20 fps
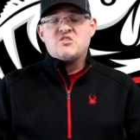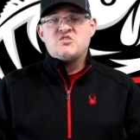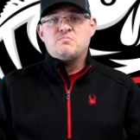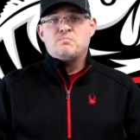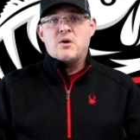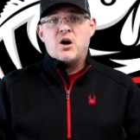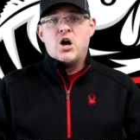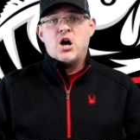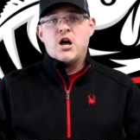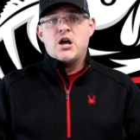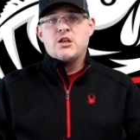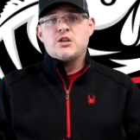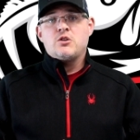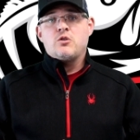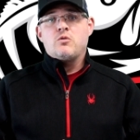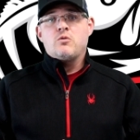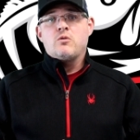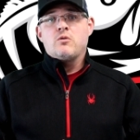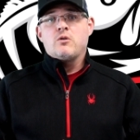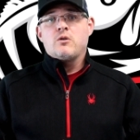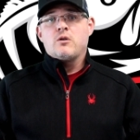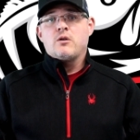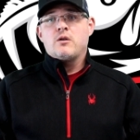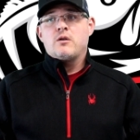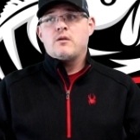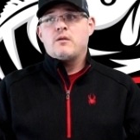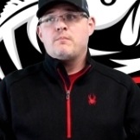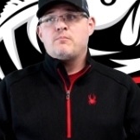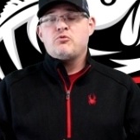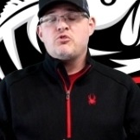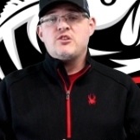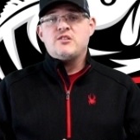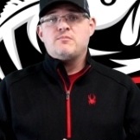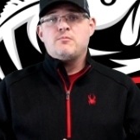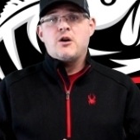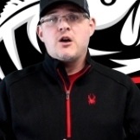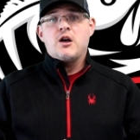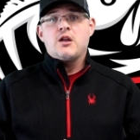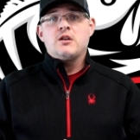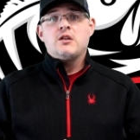spawn or
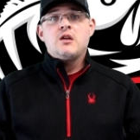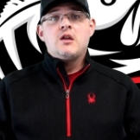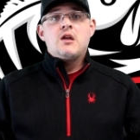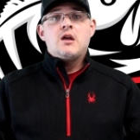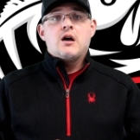pre-spawn,